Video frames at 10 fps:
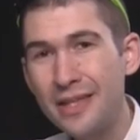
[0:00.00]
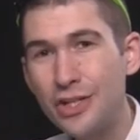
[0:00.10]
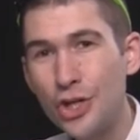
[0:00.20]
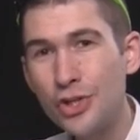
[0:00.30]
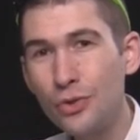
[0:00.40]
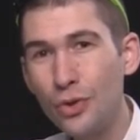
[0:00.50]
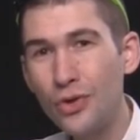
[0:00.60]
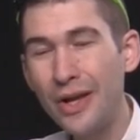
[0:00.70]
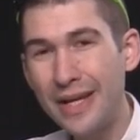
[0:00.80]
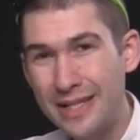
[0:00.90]
that doesn't look
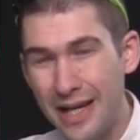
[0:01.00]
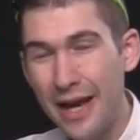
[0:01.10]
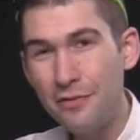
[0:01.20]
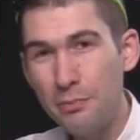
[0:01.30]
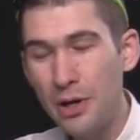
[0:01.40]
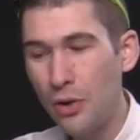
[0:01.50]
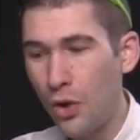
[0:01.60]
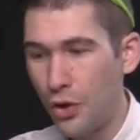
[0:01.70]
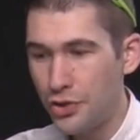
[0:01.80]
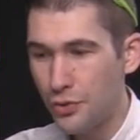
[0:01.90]
like a diving bell
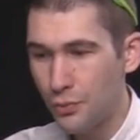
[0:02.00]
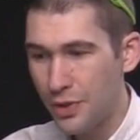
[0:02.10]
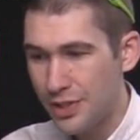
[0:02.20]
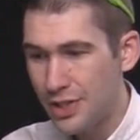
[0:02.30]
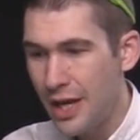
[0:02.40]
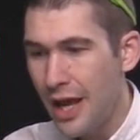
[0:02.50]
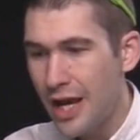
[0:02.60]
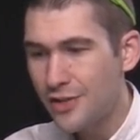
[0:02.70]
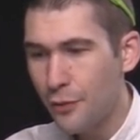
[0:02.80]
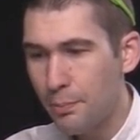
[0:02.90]
on your wrist.
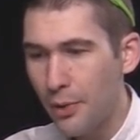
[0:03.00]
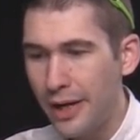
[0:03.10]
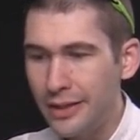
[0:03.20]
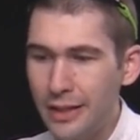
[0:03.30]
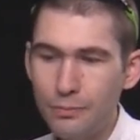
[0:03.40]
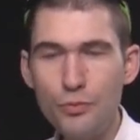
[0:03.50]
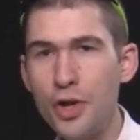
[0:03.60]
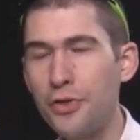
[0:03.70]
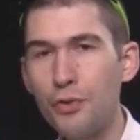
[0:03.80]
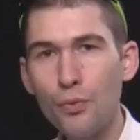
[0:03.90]
As for Breitling,
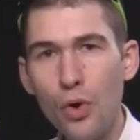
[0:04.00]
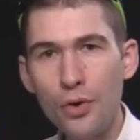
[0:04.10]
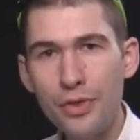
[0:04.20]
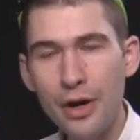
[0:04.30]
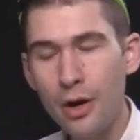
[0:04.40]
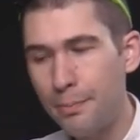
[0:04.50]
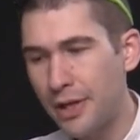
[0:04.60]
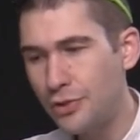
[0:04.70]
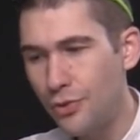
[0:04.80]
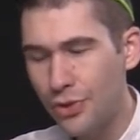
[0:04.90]
nothing wrong there, but
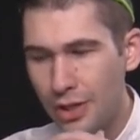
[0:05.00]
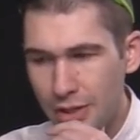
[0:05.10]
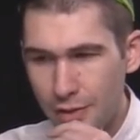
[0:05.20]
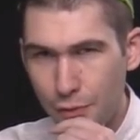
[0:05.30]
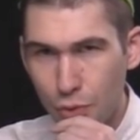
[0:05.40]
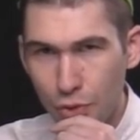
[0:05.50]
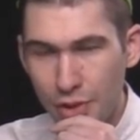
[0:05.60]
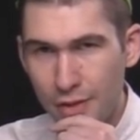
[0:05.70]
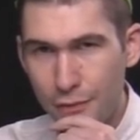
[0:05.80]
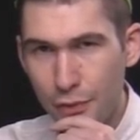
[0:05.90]
I do think that if you're
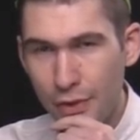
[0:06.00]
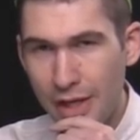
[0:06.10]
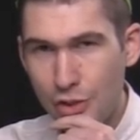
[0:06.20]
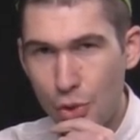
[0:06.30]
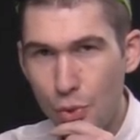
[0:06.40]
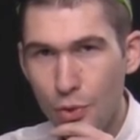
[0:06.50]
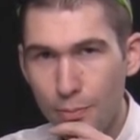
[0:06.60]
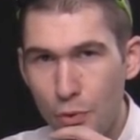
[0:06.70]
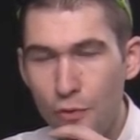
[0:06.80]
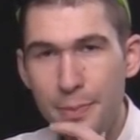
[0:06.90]
looking for a Tudor
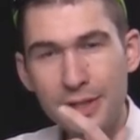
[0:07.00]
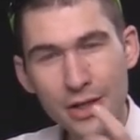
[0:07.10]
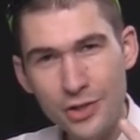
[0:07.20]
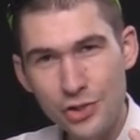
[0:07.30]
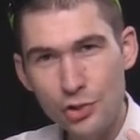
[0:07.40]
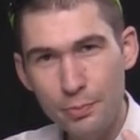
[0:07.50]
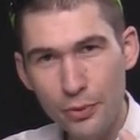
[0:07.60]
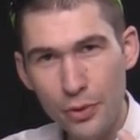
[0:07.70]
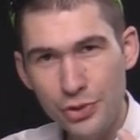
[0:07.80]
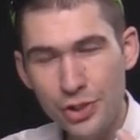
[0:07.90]
movement in a
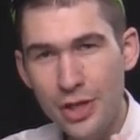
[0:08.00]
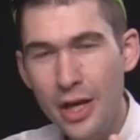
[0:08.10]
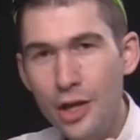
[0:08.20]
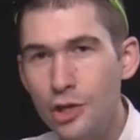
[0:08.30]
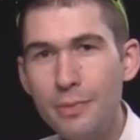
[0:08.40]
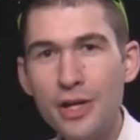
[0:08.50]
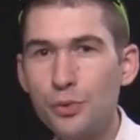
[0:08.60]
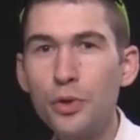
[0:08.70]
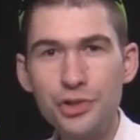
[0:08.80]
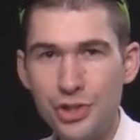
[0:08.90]
Super Ocean, you may
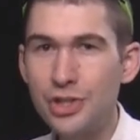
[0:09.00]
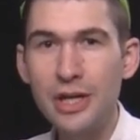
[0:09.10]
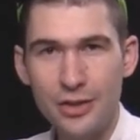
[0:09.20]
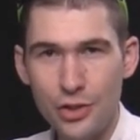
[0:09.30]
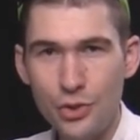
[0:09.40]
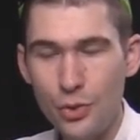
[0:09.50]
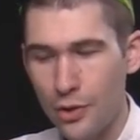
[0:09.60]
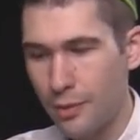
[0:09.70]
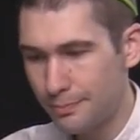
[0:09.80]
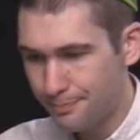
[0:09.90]
as well just get the Tudor.